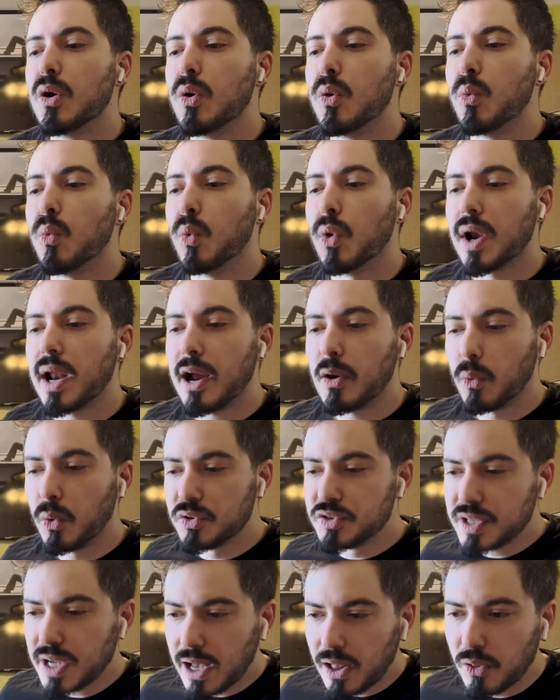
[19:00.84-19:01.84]
What I will
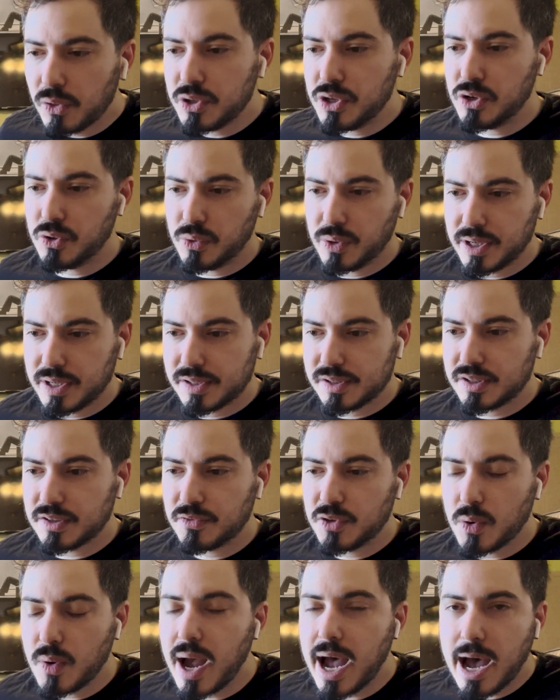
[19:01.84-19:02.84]
tell you is,
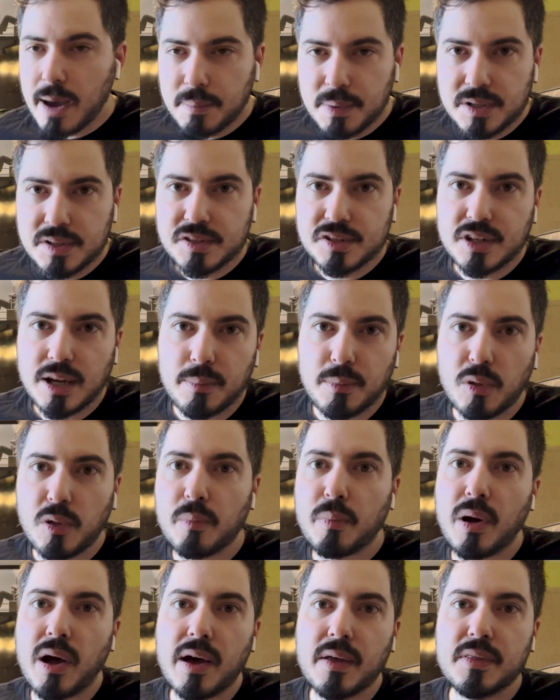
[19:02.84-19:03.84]
if you happen to stumble
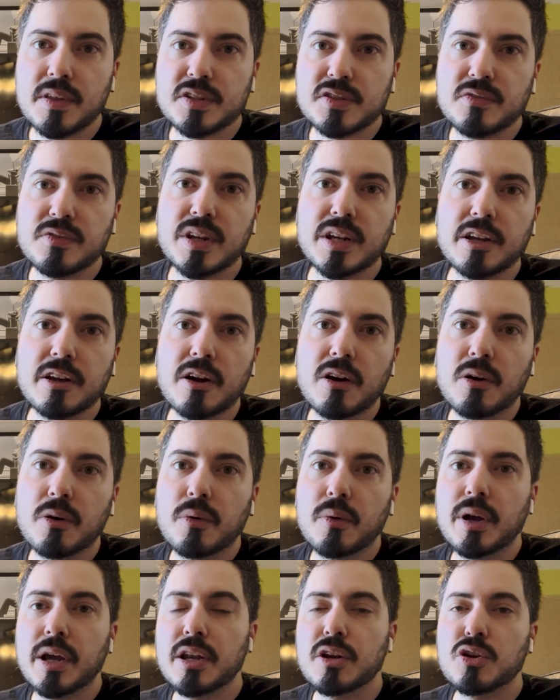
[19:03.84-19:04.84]
upon this
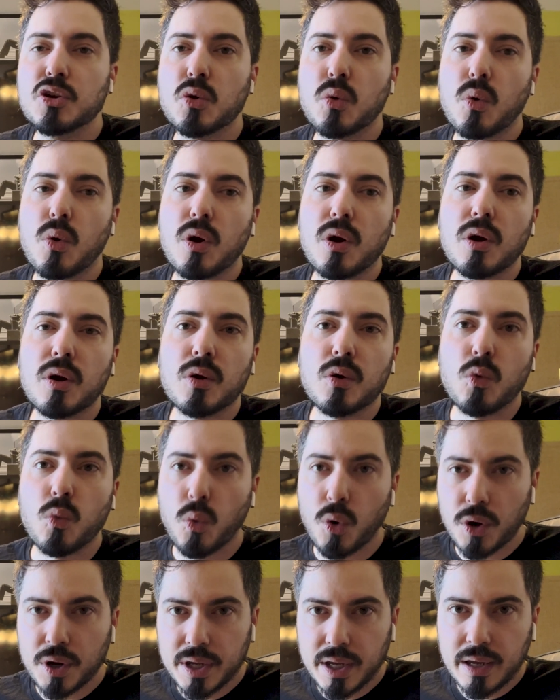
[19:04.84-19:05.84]
video and you're
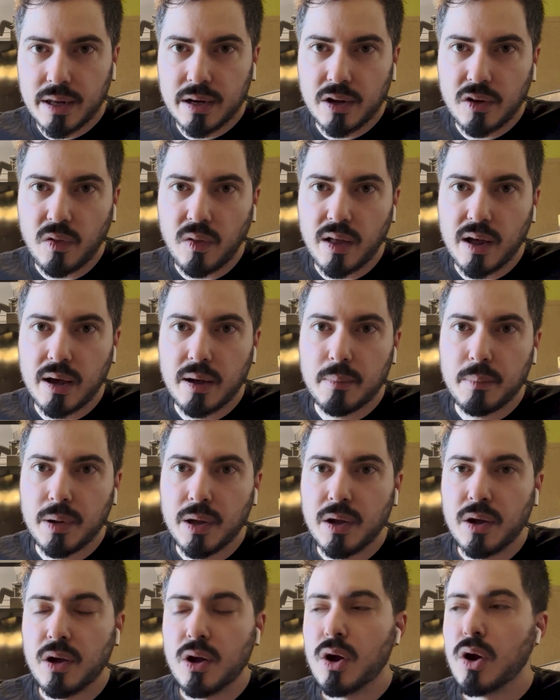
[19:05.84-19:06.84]
working in a club
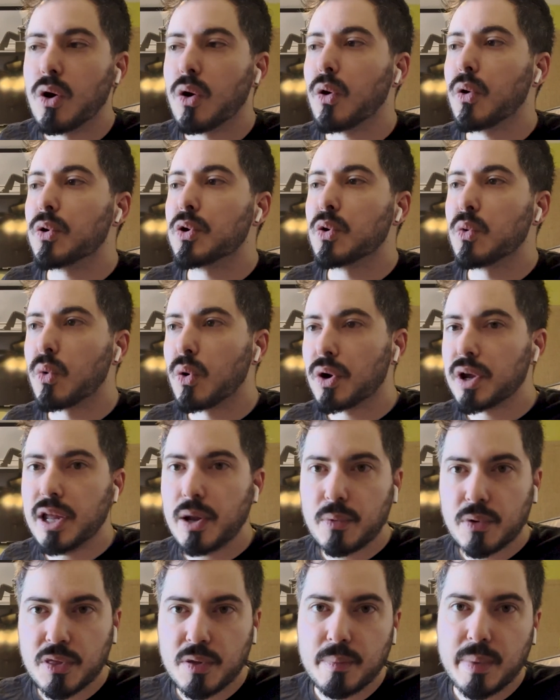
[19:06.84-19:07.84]
or you're working
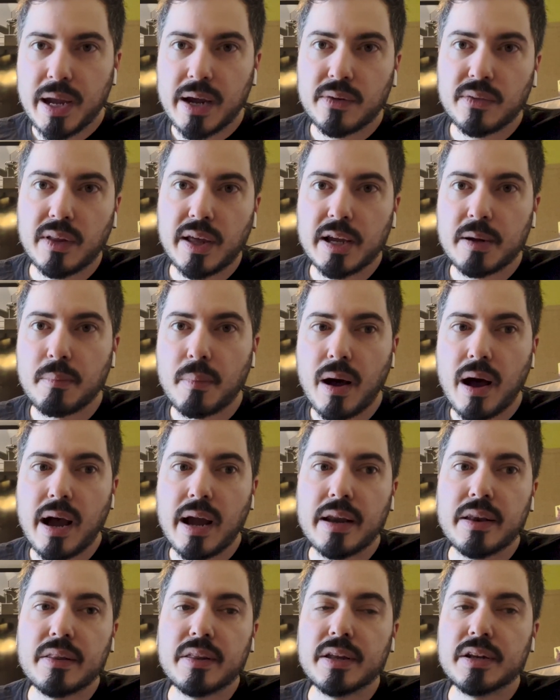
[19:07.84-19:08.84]
with a band like
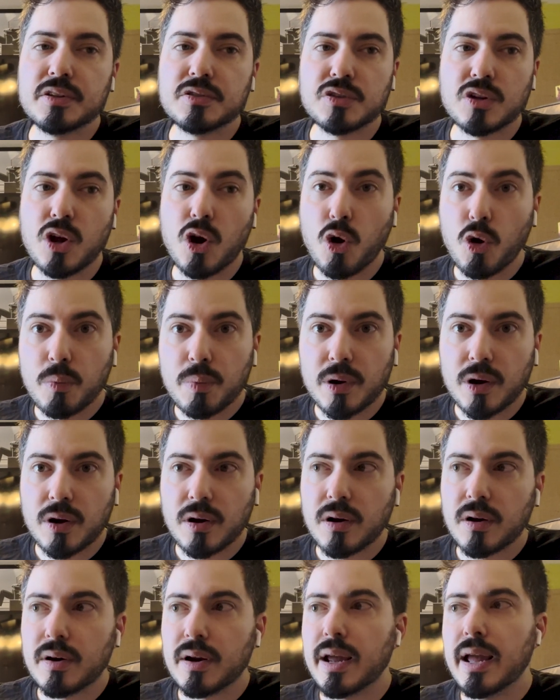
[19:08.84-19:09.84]
mine that is an
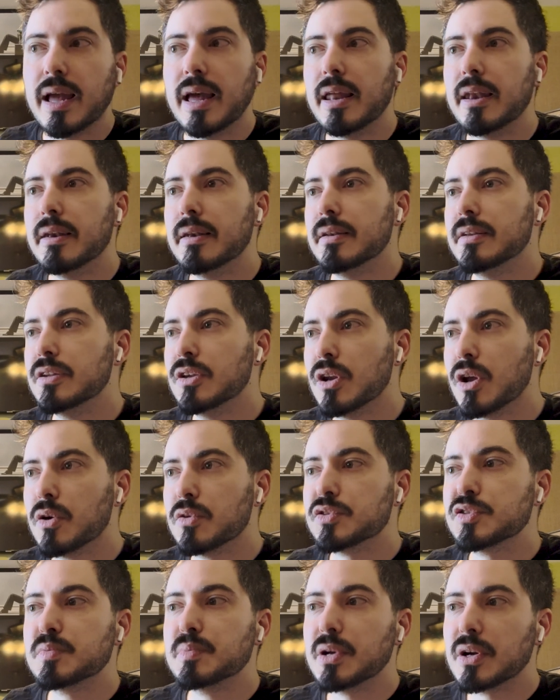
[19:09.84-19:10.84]
opener, and
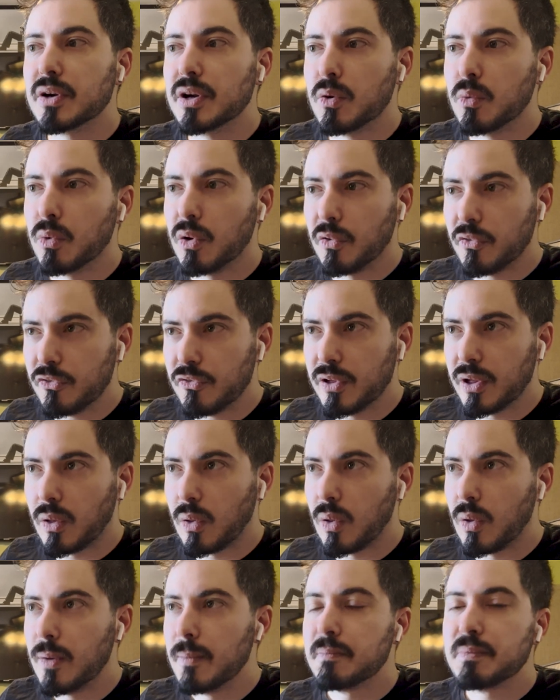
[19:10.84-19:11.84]
Spirit will
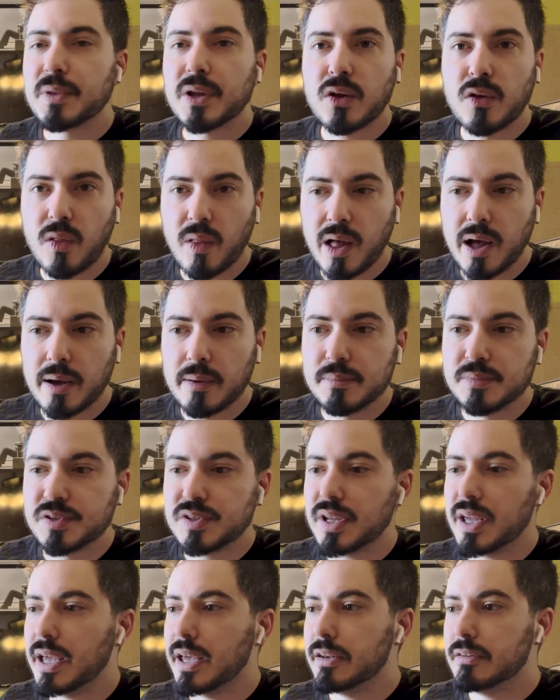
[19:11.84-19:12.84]
fill clubs
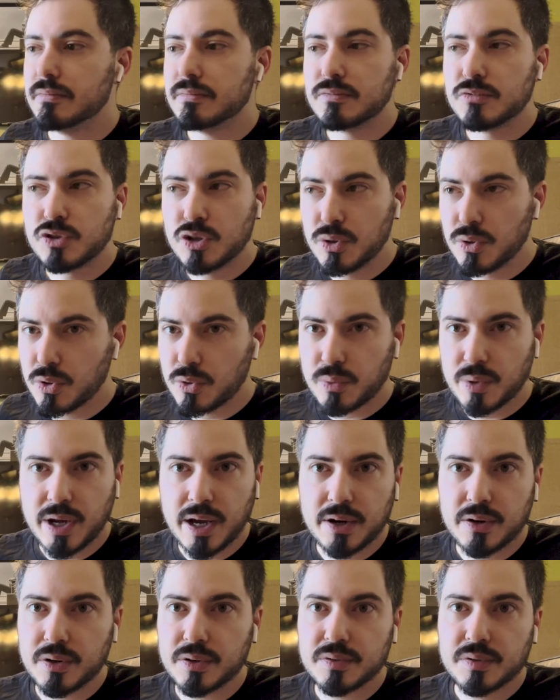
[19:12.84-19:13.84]
and 200 to
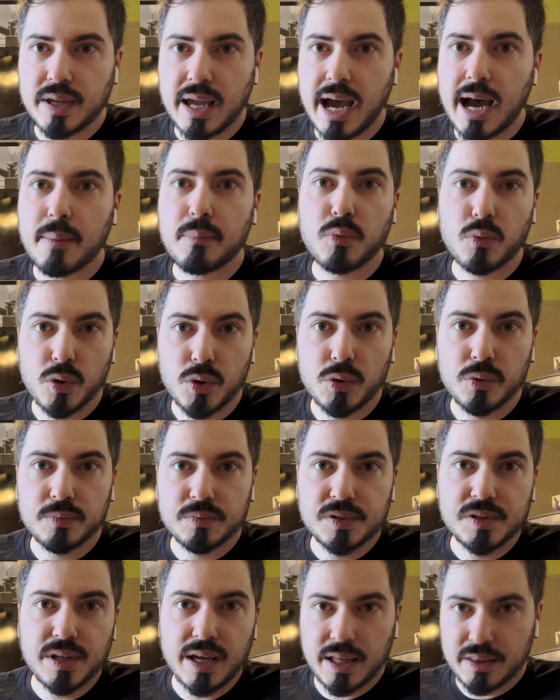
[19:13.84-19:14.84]
300 cap
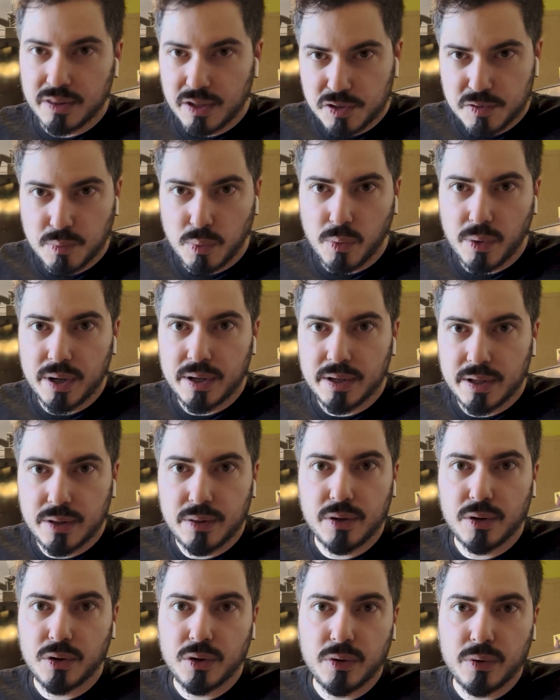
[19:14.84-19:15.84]
rooms at this point in
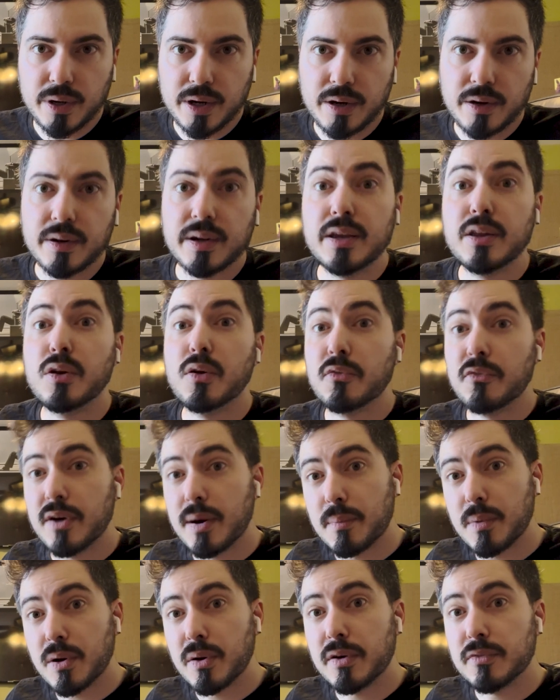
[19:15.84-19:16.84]
their career in
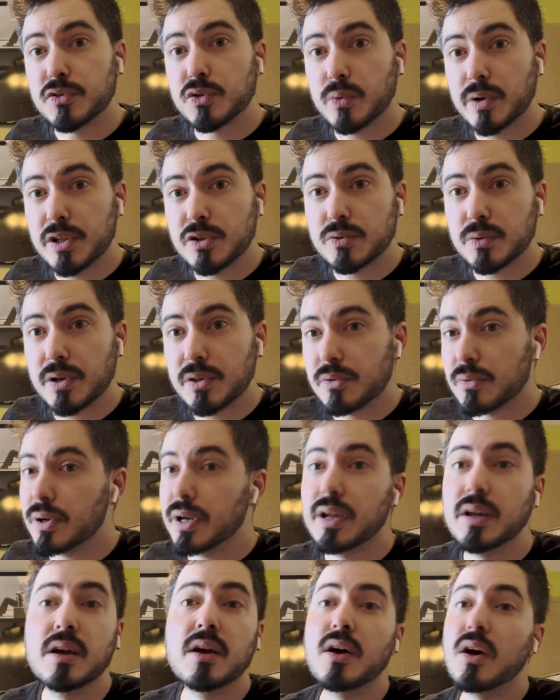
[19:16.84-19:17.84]
November of
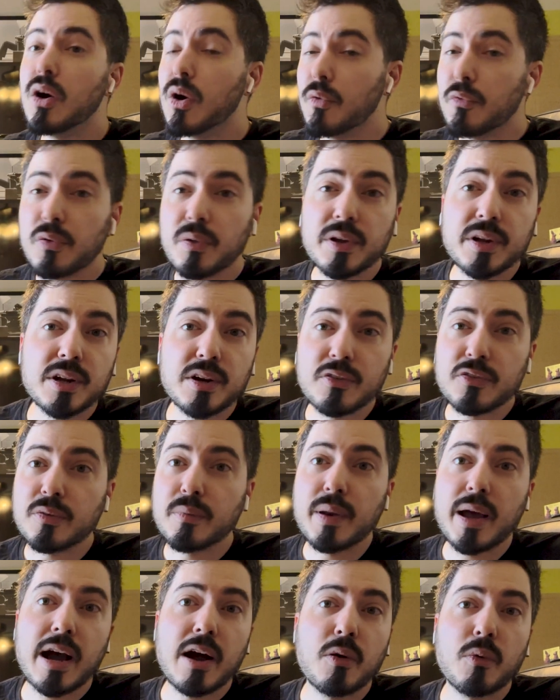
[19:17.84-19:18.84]
2023. Hopefully a year from
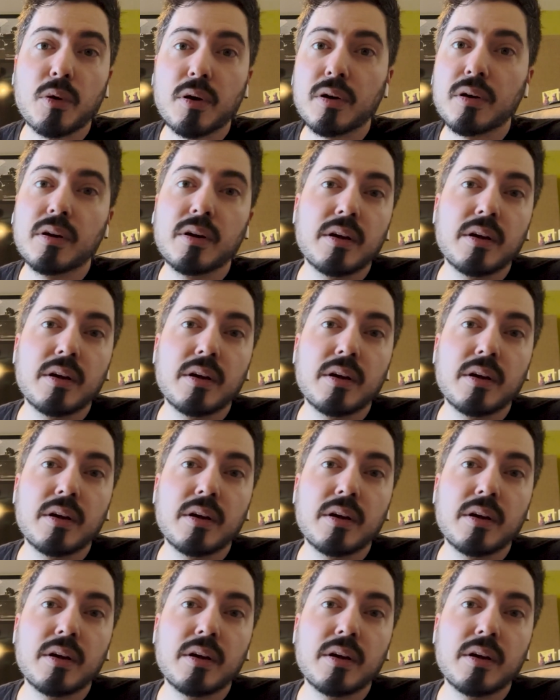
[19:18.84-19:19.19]
now we're